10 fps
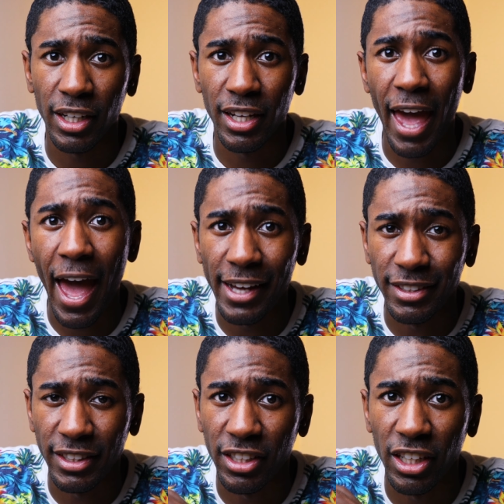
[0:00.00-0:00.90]

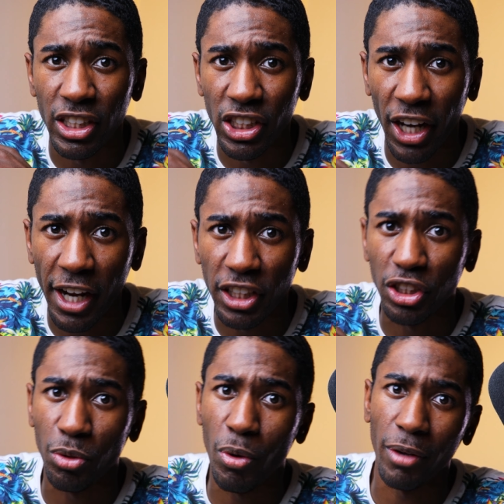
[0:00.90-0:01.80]
cast is going to change
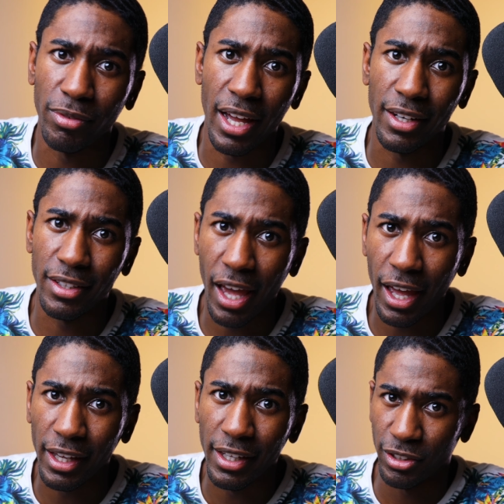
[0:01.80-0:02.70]
throughout that
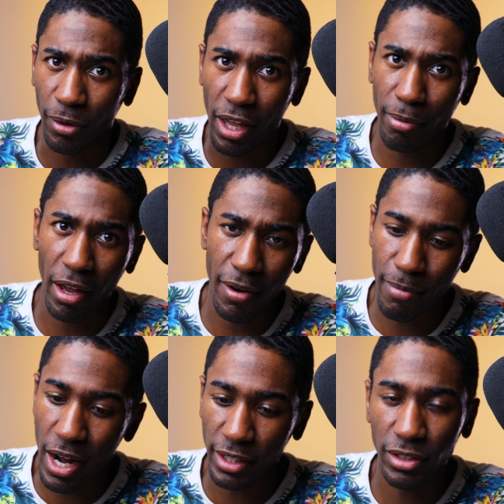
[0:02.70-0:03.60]
day. So keep that in
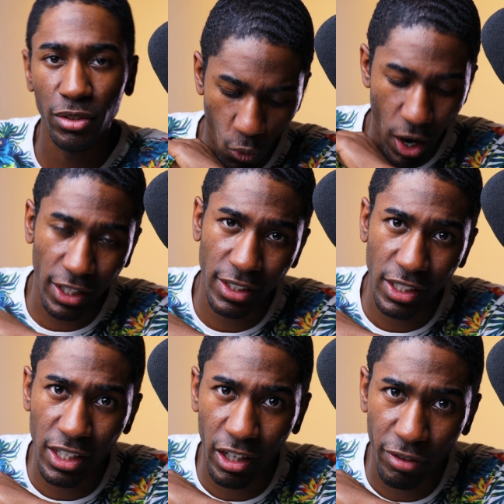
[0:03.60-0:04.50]
mind.
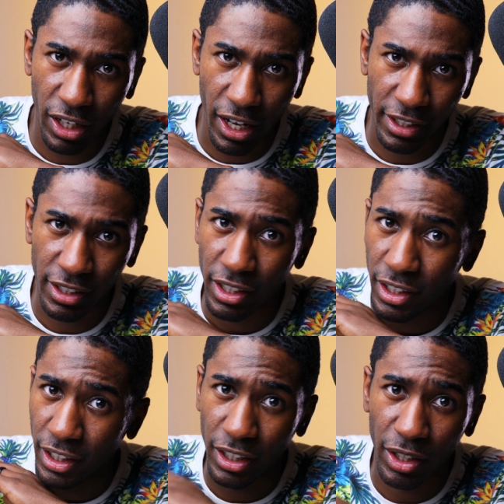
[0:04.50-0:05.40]
Quality of light.
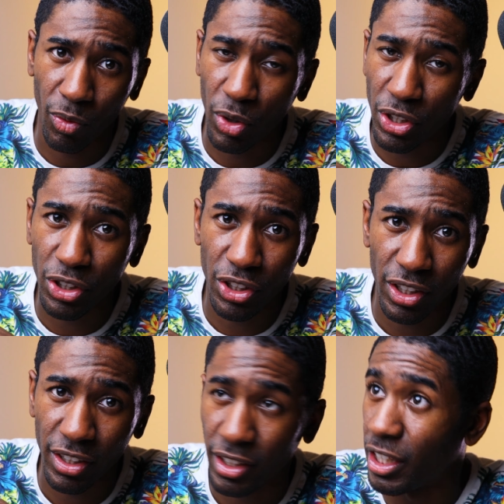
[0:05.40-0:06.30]

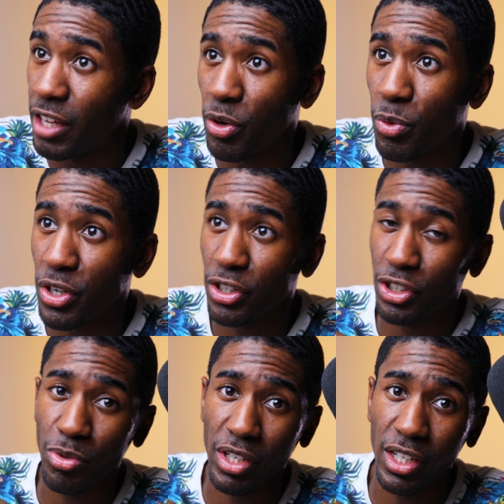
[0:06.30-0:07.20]
Even when you're
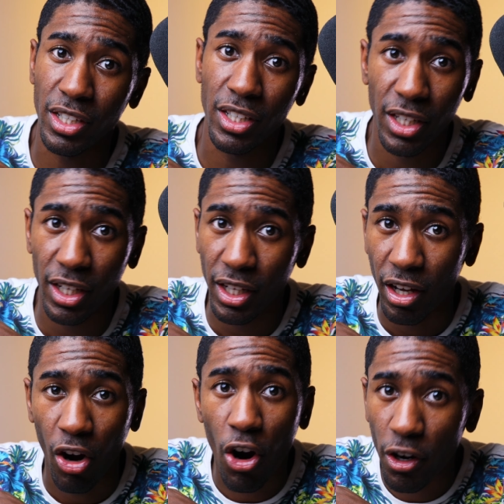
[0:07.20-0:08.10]
shooting
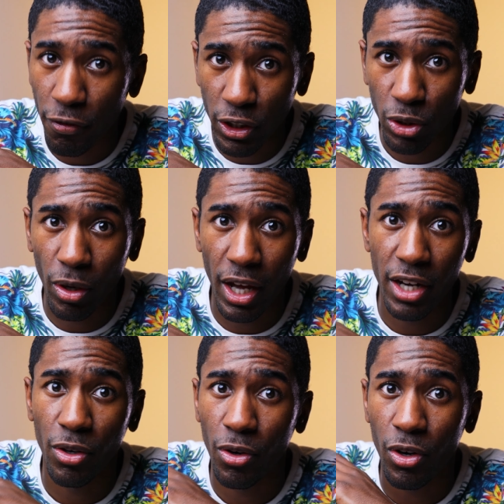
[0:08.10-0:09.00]
artificial
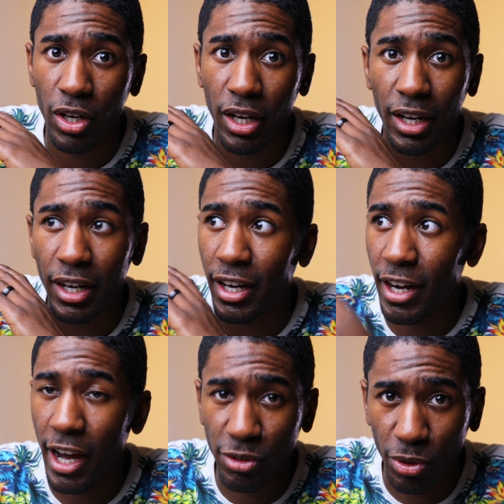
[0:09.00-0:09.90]
light or
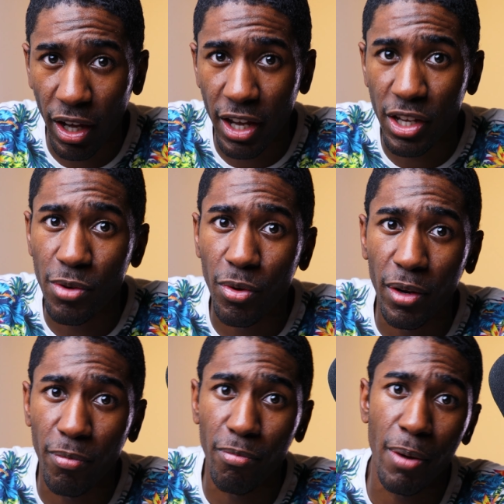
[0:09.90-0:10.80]
natural light, you want
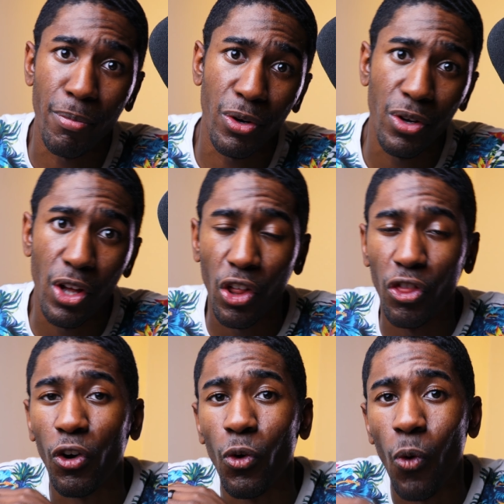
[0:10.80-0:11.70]
to remember
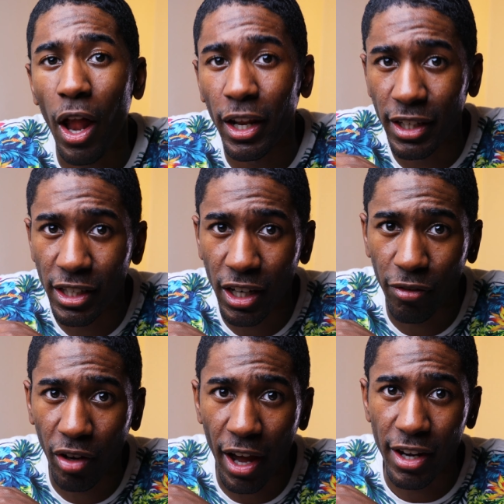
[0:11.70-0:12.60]
the quality of
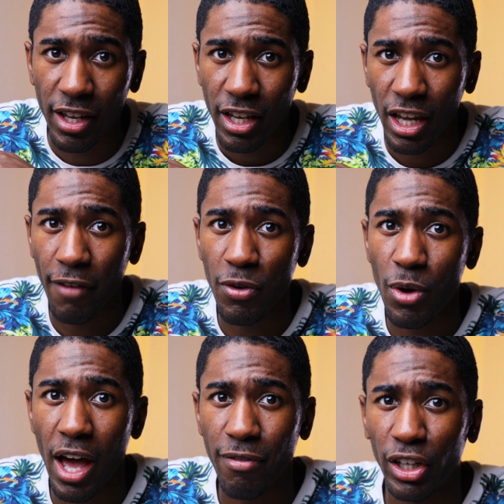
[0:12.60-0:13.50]
light. If you
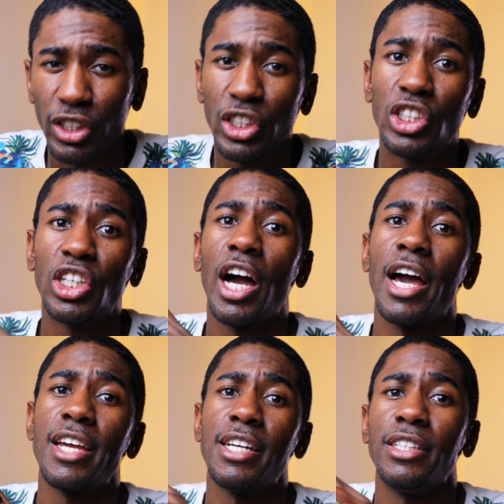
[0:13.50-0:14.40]
have a
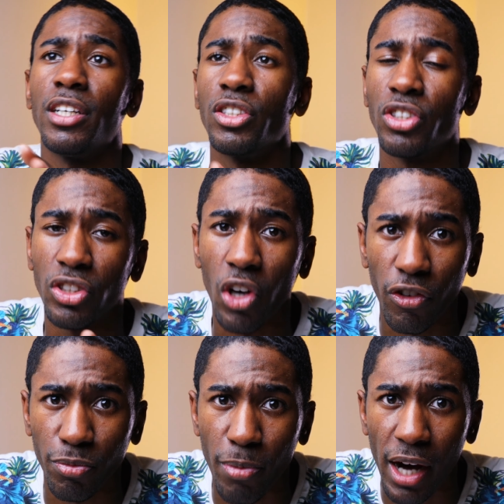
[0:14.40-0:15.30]
giant
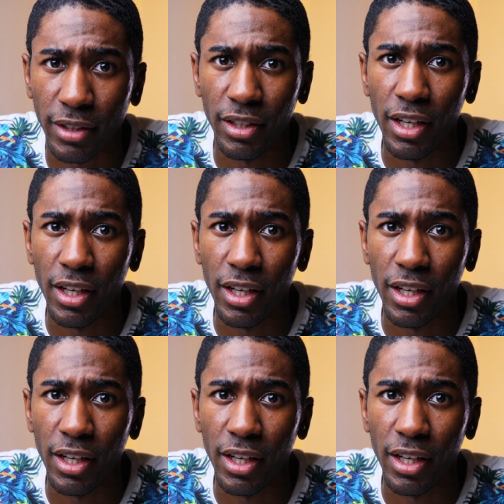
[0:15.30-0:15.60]
softbox